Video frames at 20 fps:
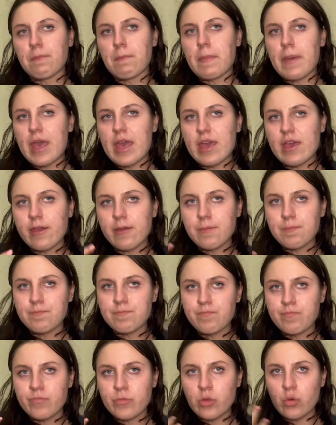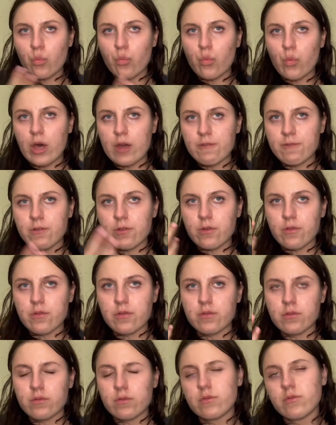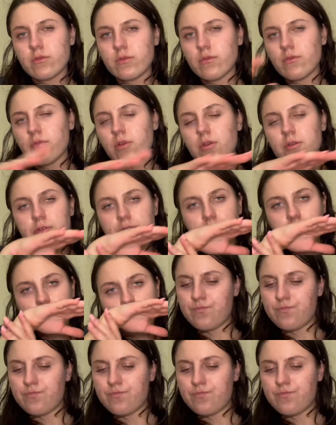pear, white floral, rose.